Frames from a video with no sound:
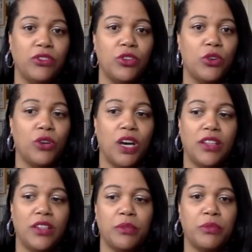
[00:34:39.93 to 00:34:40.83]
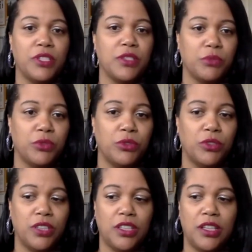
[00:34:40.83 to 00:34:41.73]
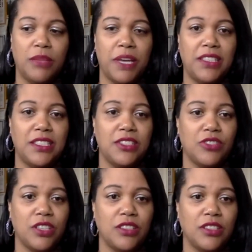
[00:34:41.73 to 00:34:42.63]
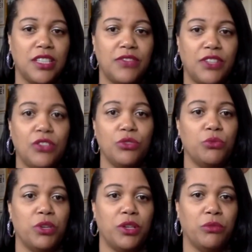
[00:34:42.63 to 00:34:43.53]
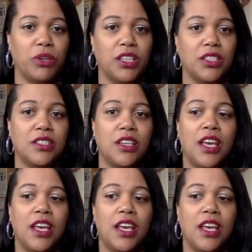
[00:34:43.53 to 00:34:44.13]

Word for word: No other principal in my district even knew what it was.